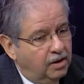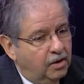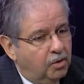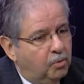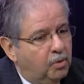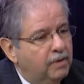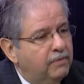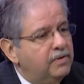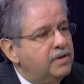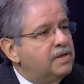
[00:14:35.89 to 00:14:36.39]

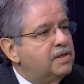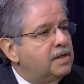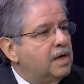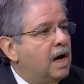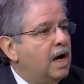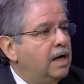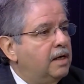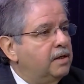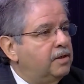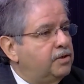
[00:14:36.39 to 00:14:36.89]
We've
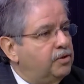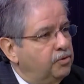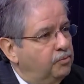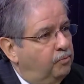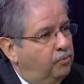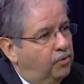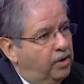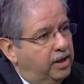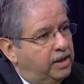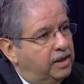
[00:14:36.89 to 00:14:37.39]
decided to
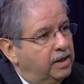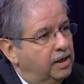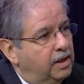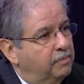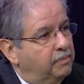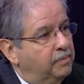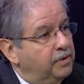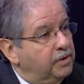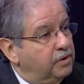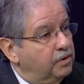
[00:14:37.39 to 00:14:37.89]
break it up
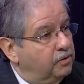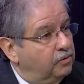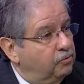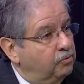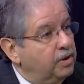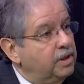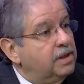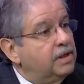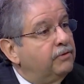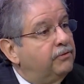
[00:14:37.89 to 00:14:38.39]
into 3
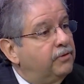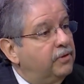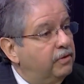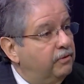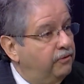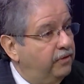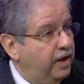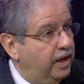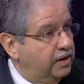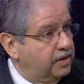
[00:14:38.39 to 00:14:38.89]
different
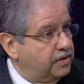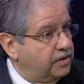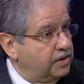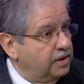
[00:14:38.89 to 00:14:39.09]
events